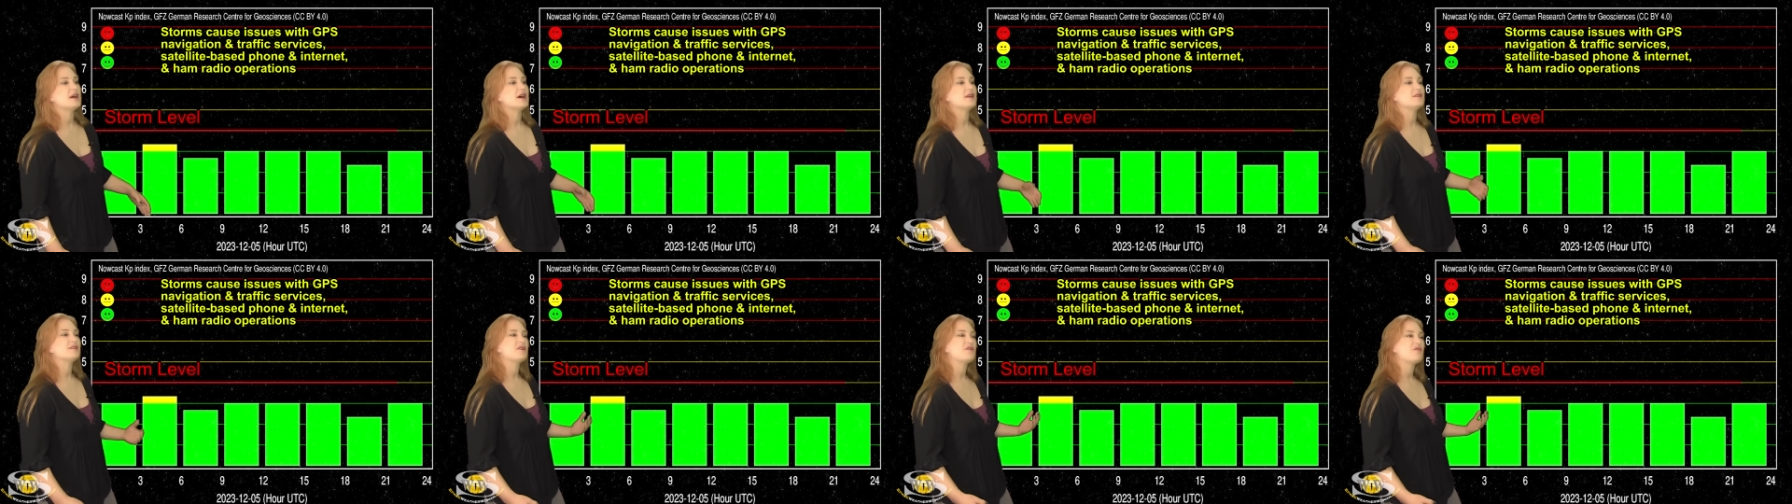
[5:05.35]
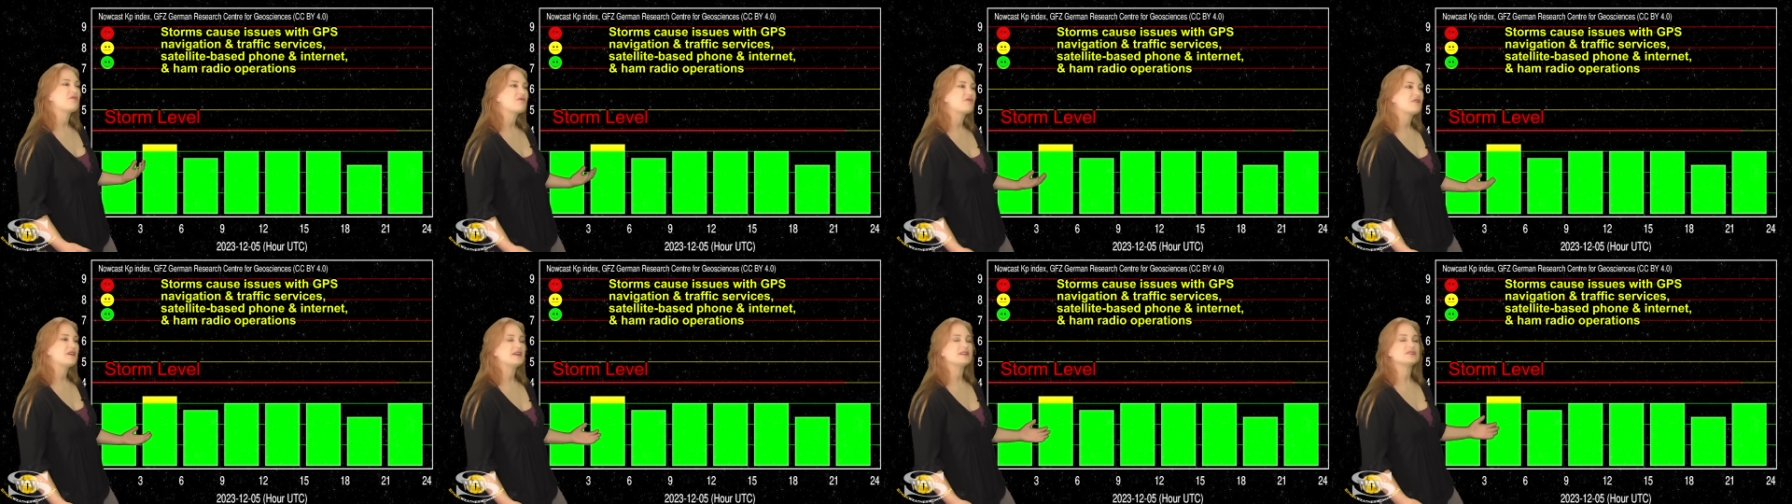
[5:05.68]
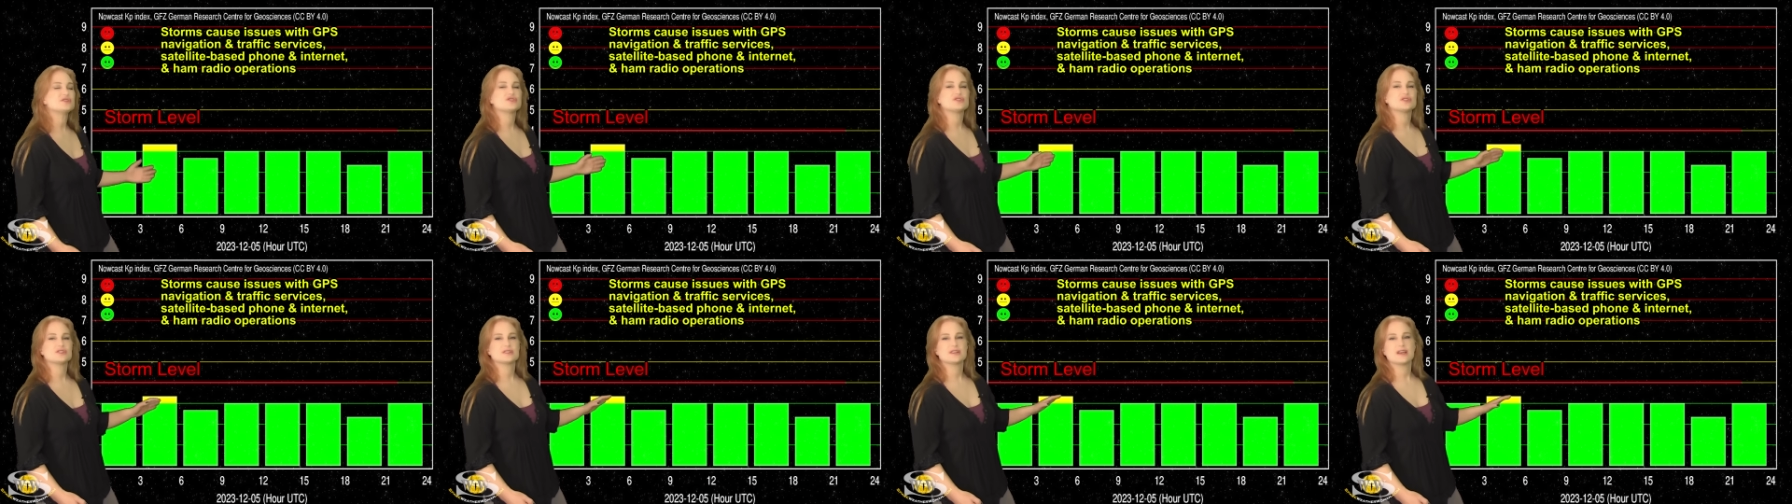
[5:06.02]
and then
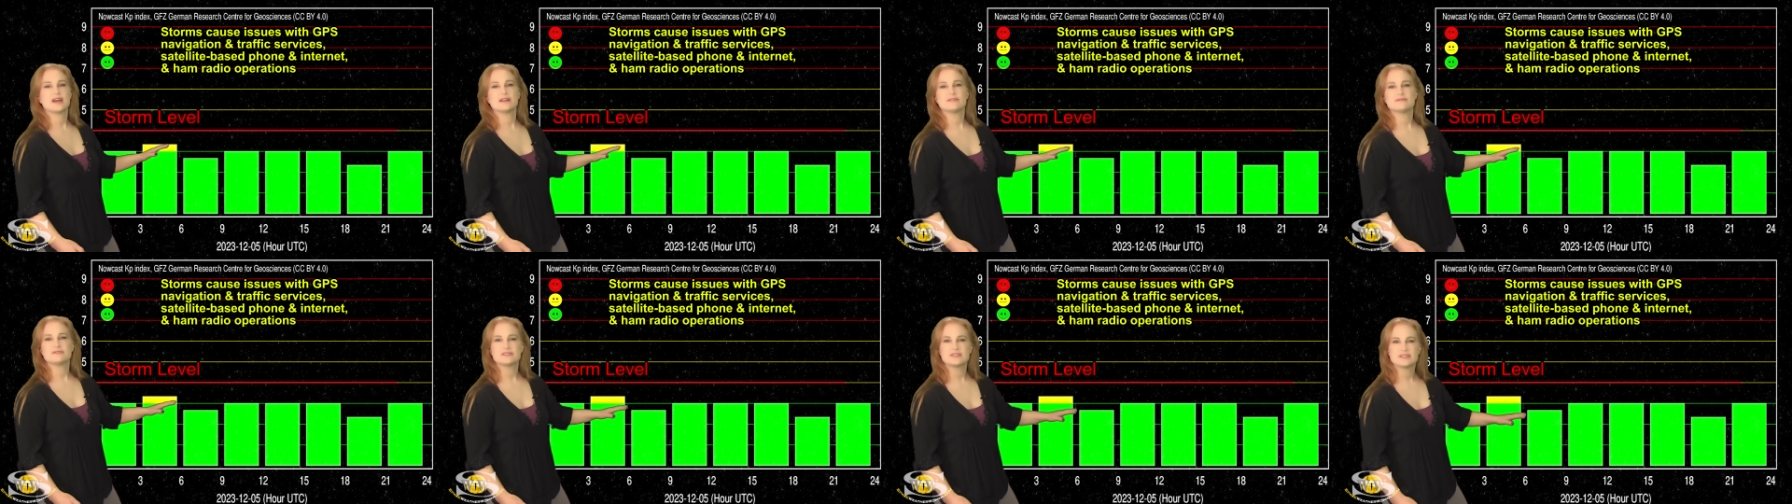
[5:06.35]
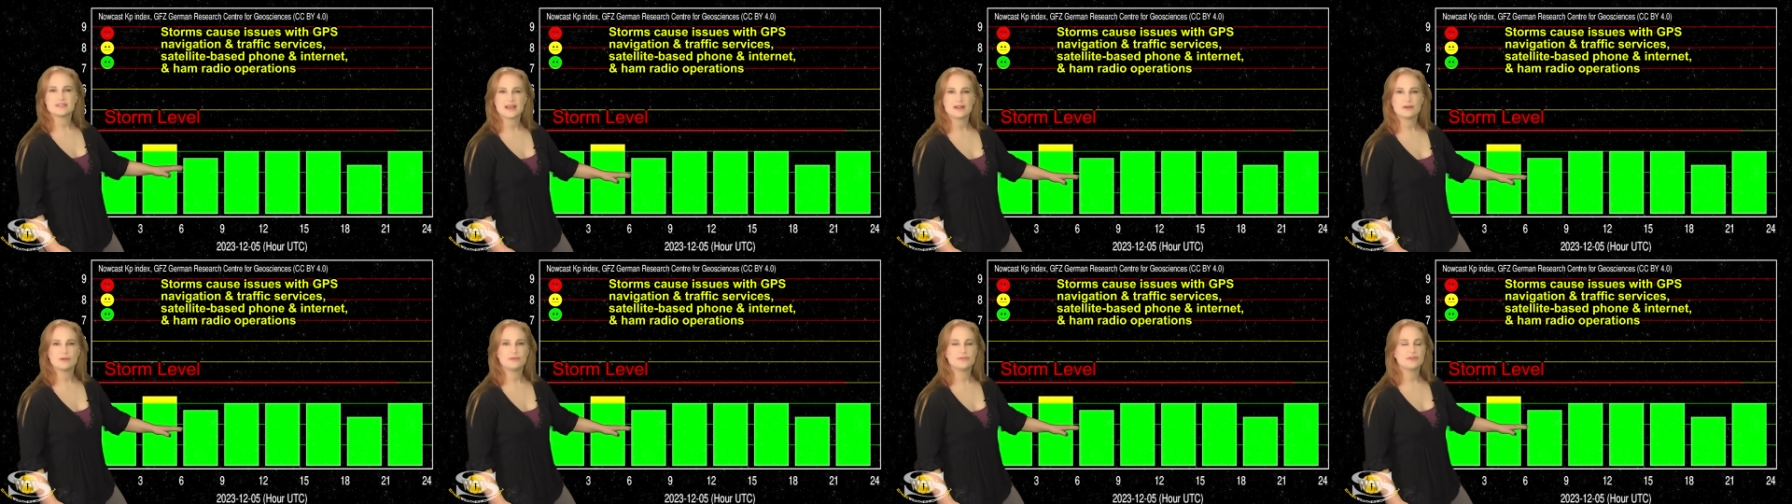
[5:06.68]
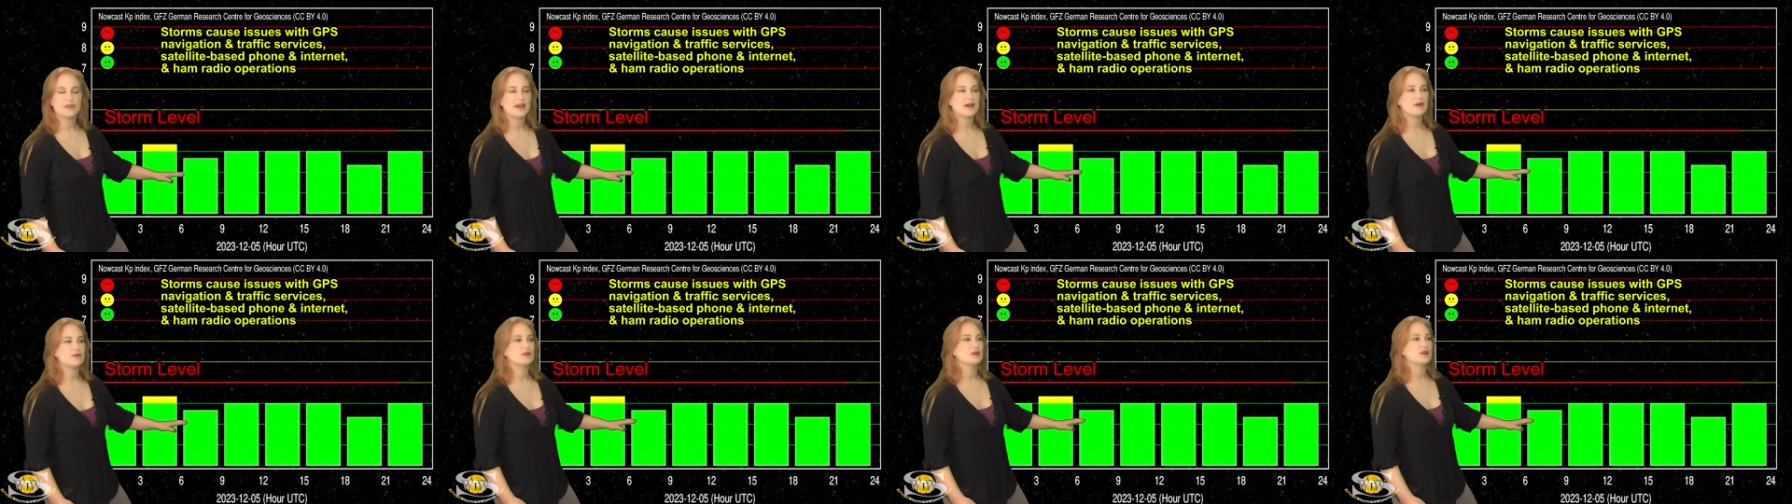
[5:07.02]
things just kind of settled
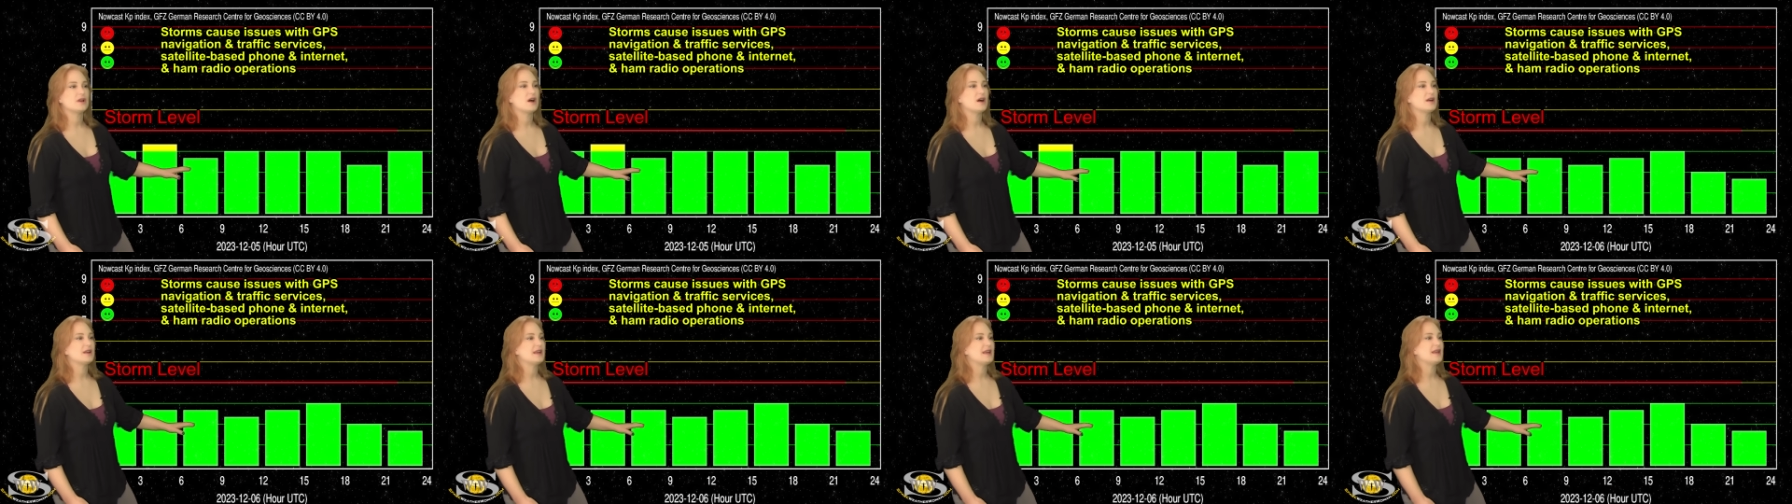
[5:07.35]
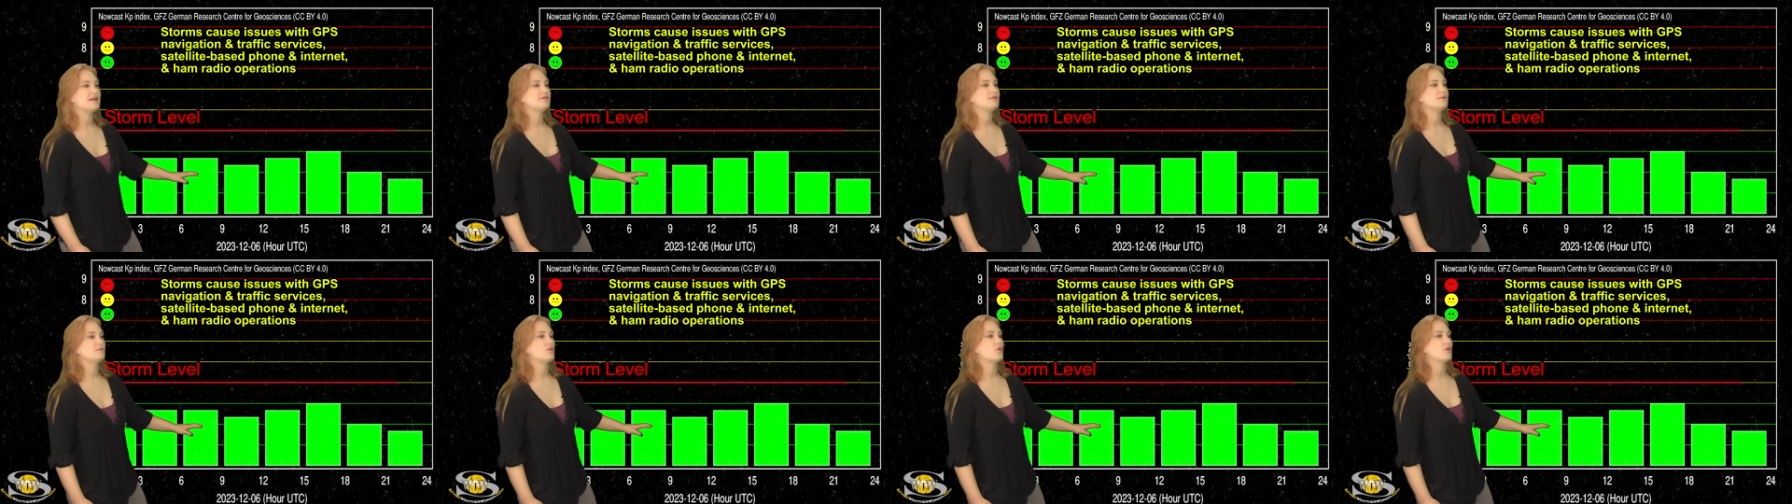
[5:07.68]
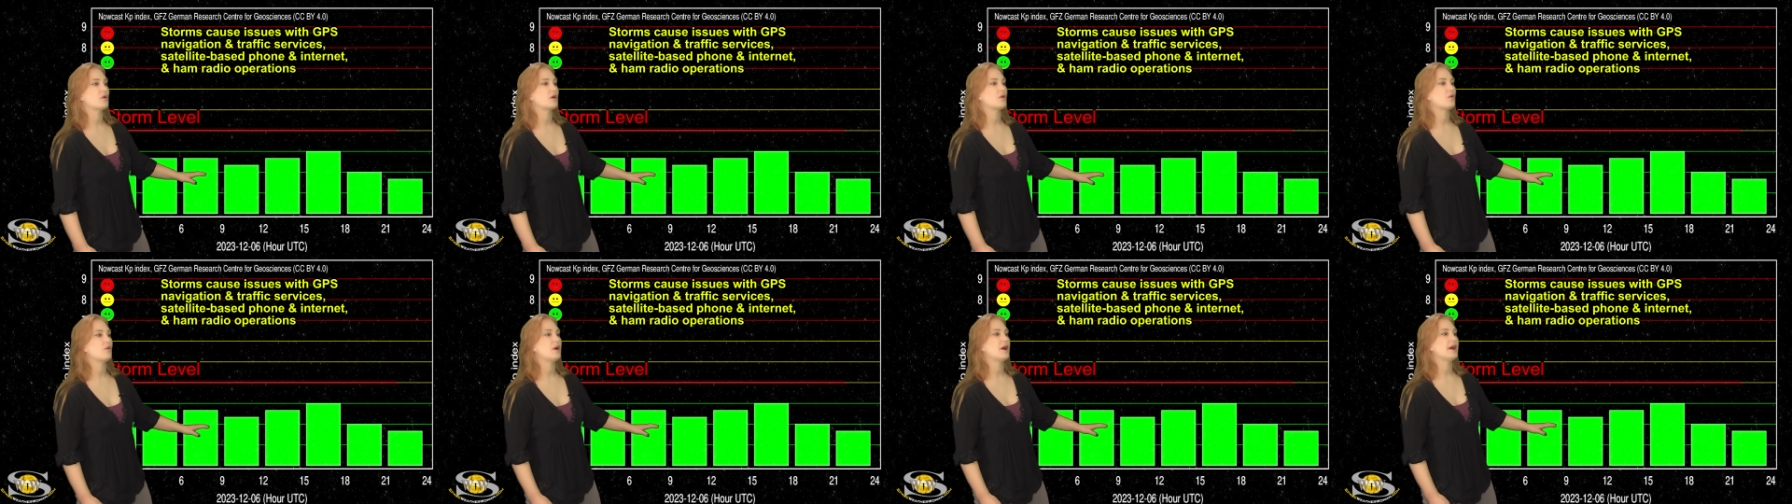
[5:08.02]
down and got even
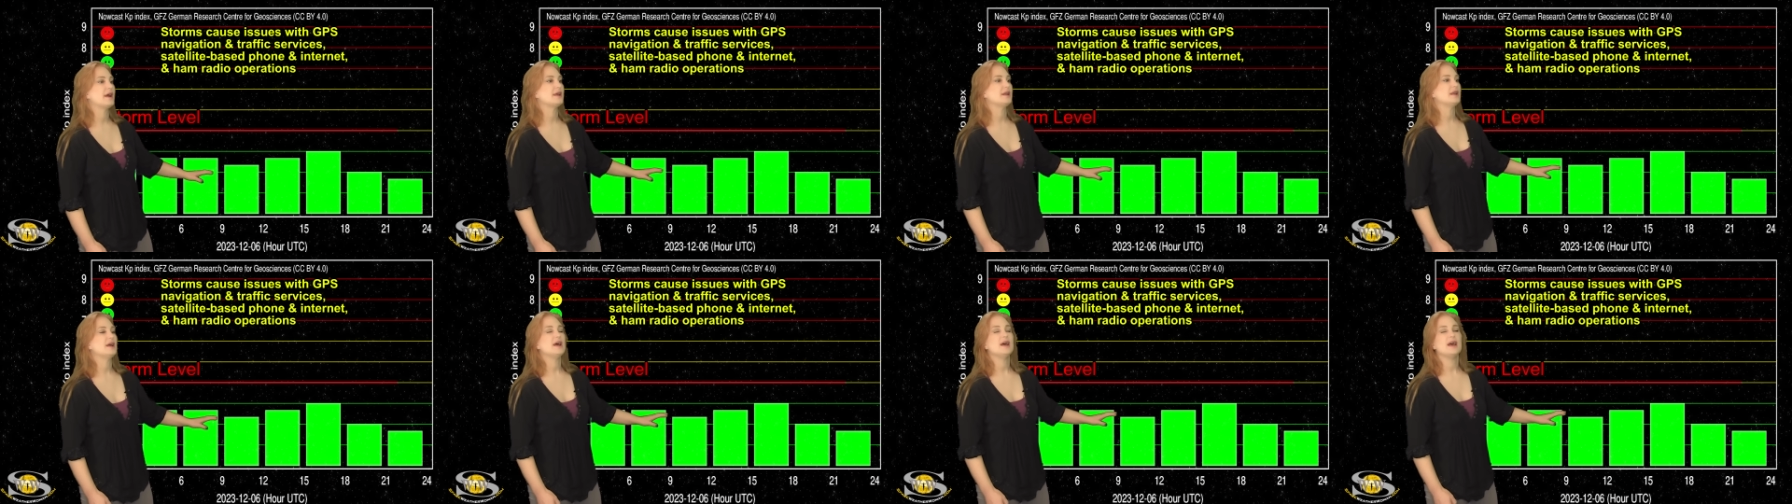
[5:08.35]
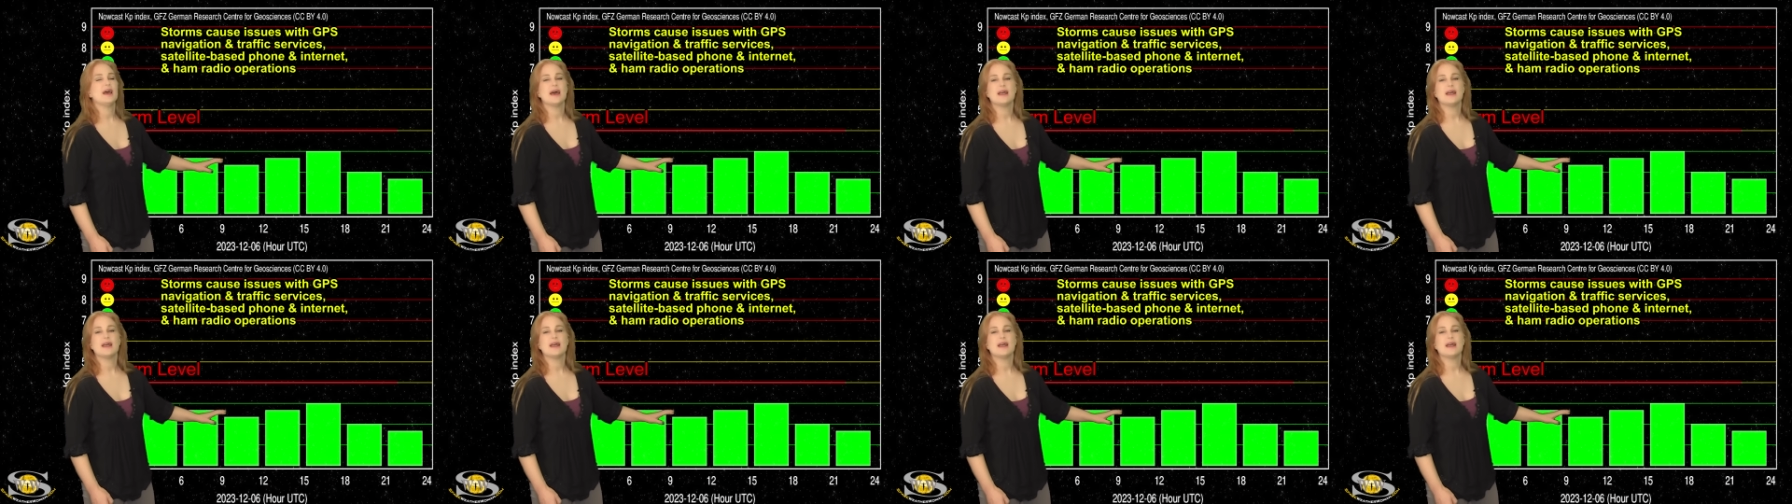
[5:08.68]
more quiet.